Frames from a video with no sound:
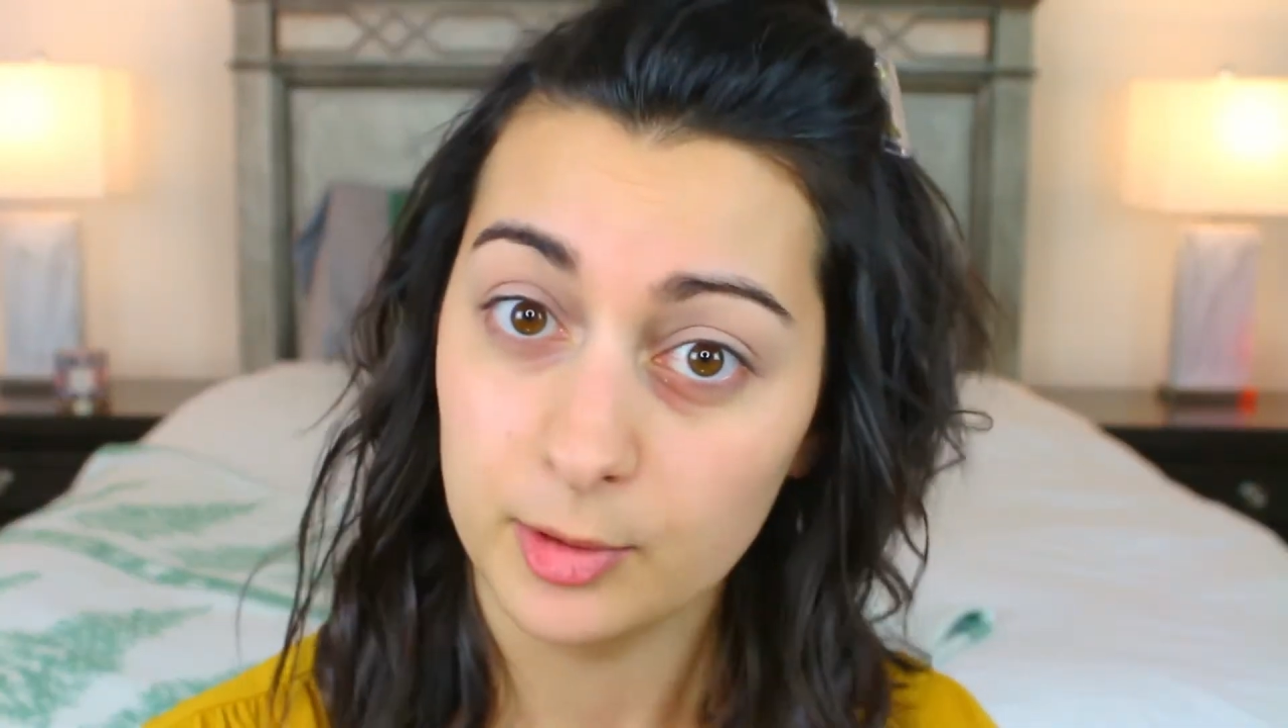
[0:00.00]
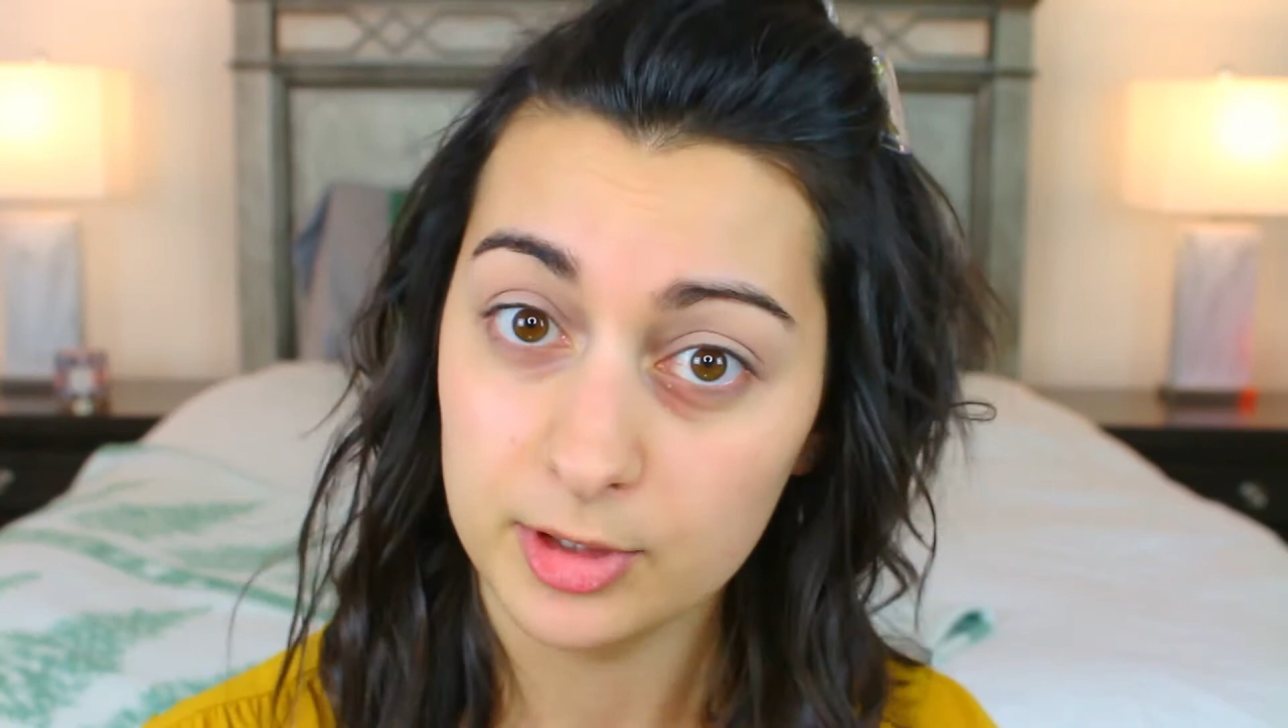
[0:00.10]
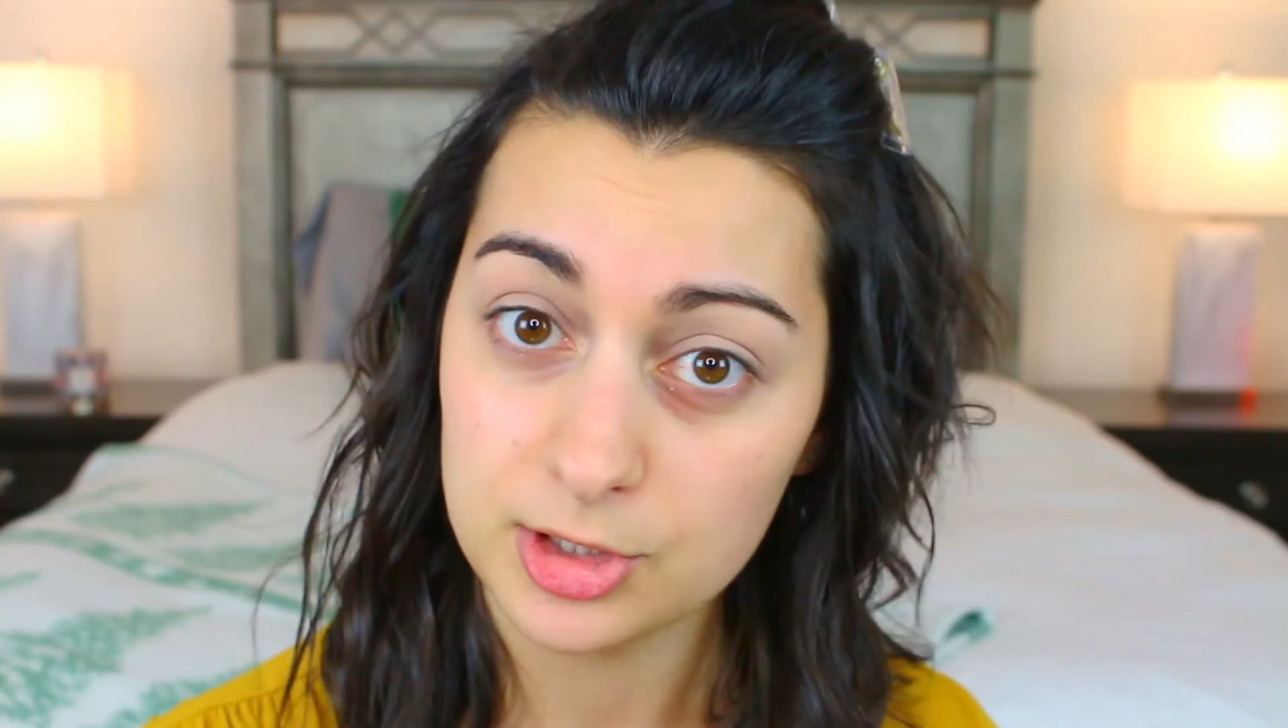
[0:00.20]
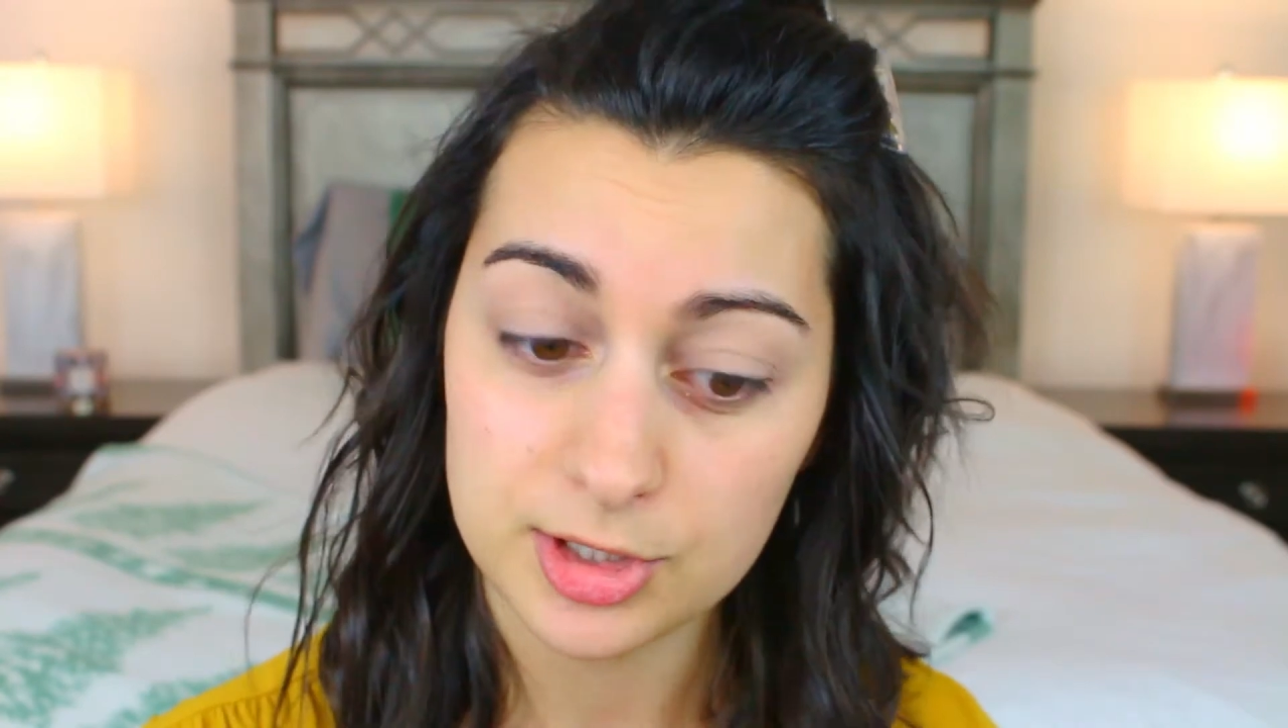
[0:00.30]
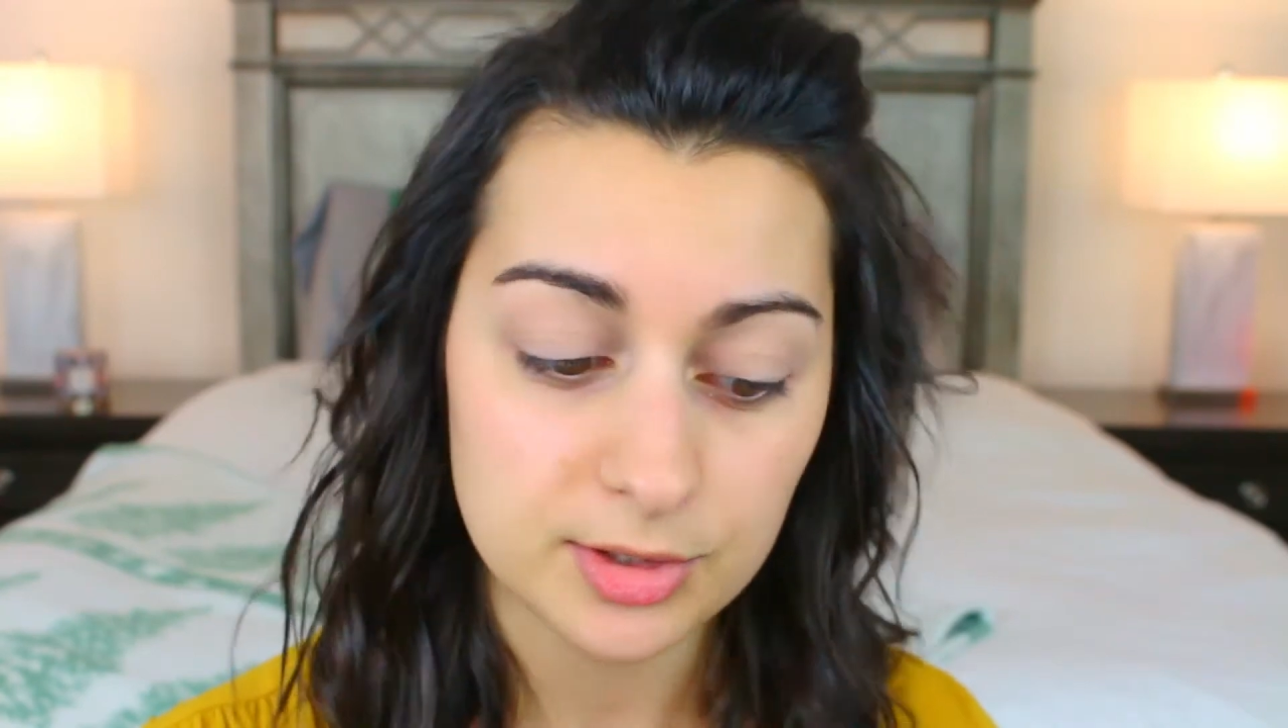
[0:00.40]

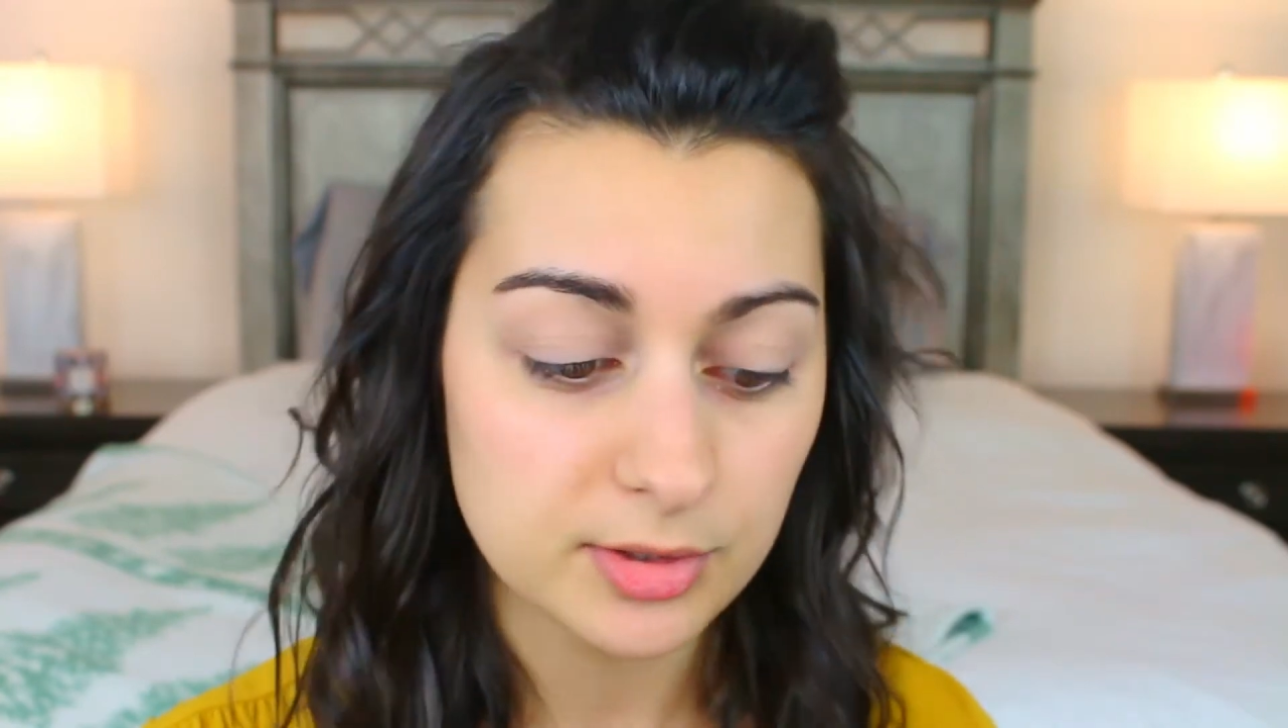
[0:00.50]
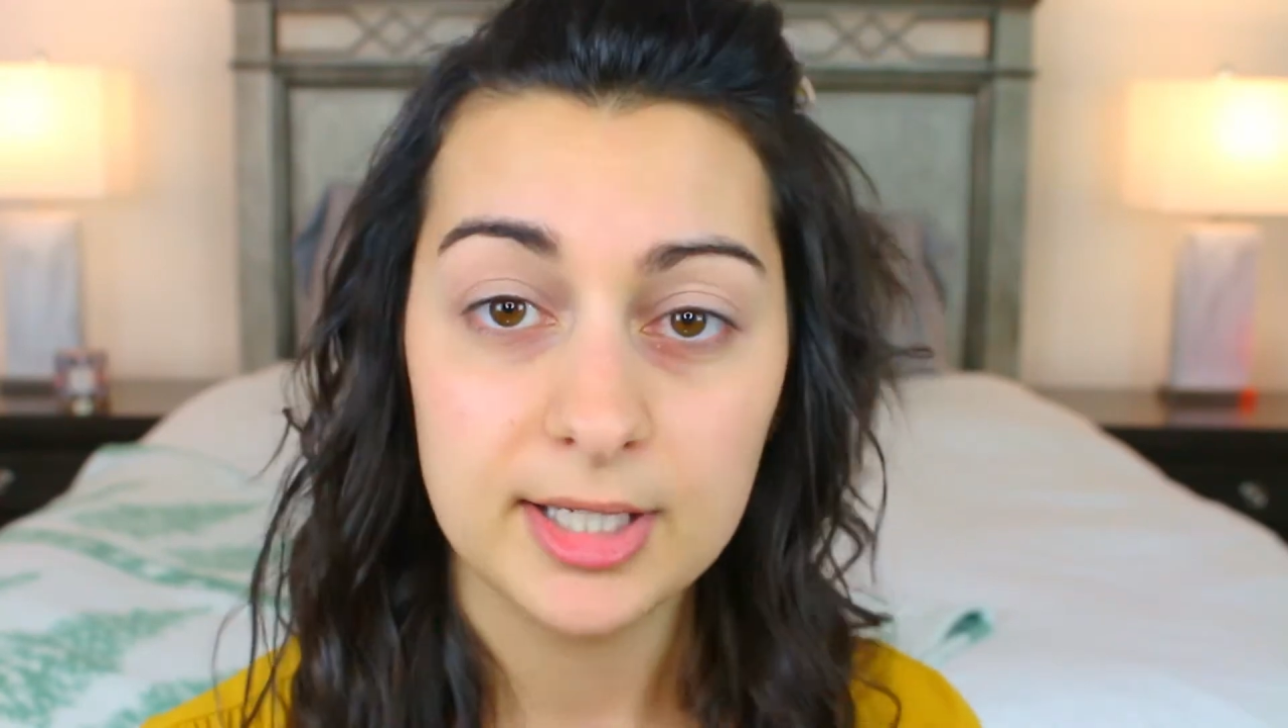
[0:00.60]
going to do.